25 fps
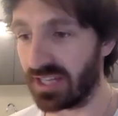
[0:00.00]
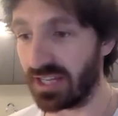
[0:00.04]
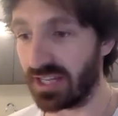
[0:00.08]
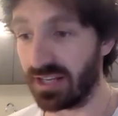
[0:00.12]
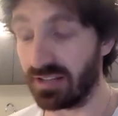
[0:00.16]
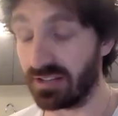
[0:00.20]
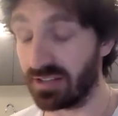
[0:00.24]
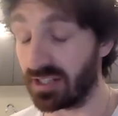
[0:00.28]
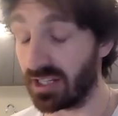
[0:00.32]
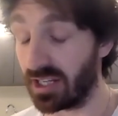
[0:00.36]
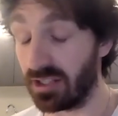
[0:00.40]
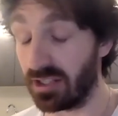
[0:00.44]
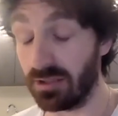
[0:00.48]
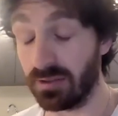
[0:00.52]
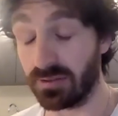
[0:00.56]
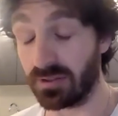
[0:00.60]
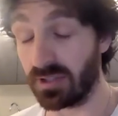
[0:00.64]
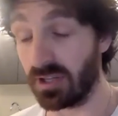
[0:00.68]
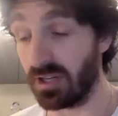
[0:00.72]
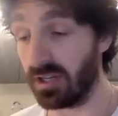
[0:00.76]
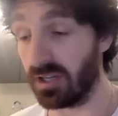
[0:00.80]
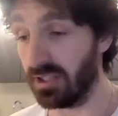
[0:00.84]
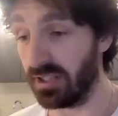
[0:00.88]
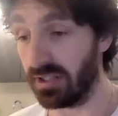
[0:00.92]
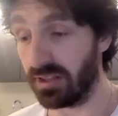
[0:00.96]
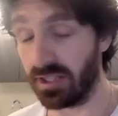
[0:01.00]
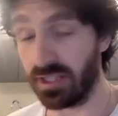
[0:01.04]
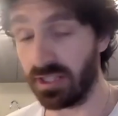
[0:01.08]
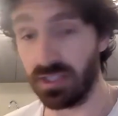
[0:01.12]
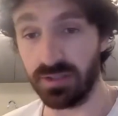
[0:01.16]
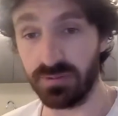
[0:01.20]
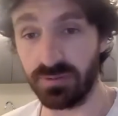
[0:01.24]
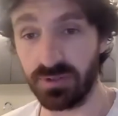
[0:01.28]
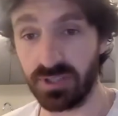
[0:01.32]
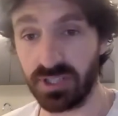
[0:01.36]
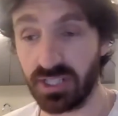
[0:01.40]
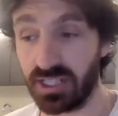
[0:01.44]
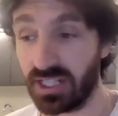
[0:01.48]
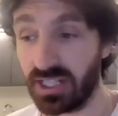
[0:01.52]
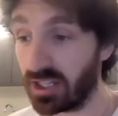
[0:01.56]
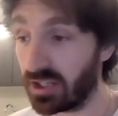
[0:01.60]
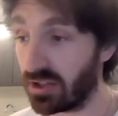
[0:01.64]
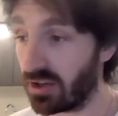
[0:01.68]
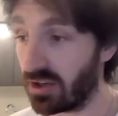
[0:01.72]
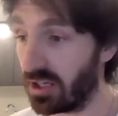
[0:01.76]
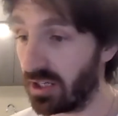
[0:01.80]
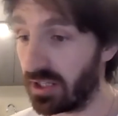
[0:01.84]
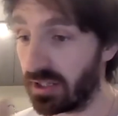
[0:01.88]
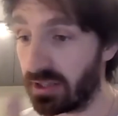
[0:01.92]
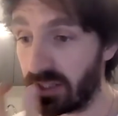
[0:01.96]
And I was like, I love Conleth Hill. If we, and then
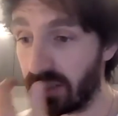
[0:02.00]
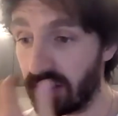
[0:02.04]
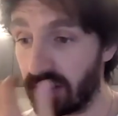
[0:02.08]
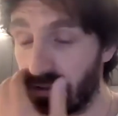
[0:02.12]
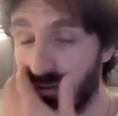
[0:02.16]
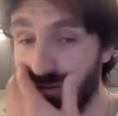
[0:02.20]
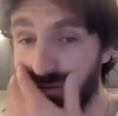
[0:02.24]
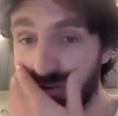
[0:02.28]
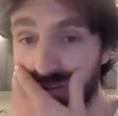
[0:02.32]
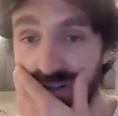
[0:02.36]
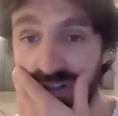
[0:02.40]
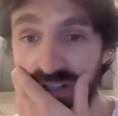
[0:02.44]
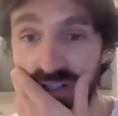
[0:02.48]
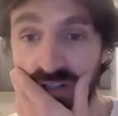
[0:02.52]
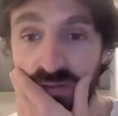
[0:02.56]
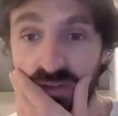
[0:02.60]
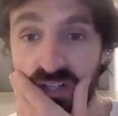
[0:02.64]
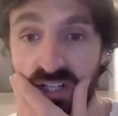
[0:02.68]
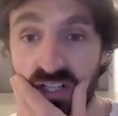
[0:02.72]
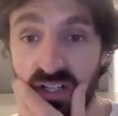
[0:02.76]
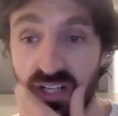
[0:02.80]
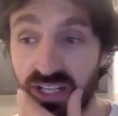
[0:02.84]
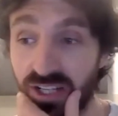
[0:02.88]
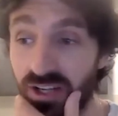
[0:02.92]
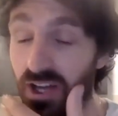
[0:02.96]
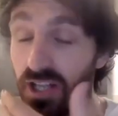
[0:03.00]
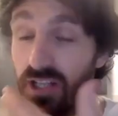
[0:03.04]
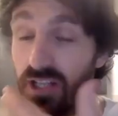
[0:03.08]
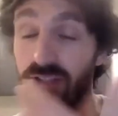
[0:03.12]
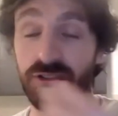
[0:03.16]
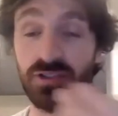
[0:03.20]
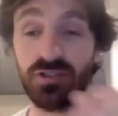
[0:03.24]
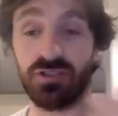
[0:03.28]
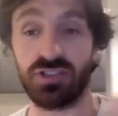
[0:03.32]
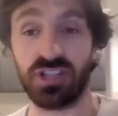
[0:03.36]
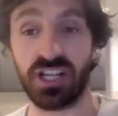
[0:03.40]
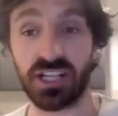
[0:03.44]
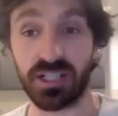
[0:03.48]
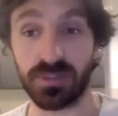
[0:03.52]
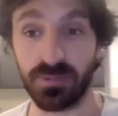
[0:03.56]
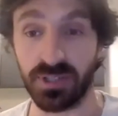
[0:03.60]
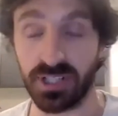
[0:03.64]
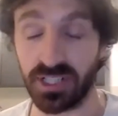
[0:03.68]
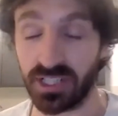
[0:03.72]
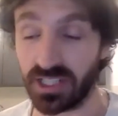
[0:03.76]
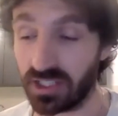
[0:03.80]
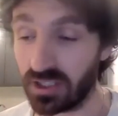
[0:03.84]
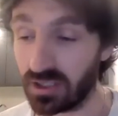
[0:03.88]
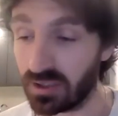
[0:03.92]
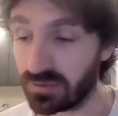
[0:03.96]
Conleth Hill, Conleth real, Conleth's a gentleman,
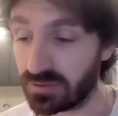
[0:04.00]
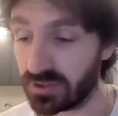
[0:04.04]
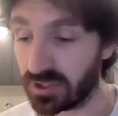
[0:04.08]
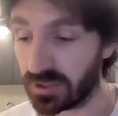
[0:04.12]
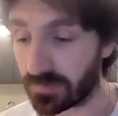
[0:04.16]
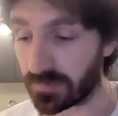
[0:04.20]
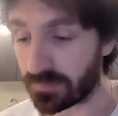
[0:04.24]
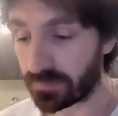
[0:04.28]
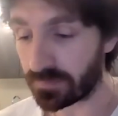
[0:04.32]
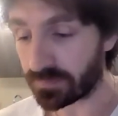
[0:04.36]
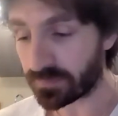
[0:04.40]
and he loved it.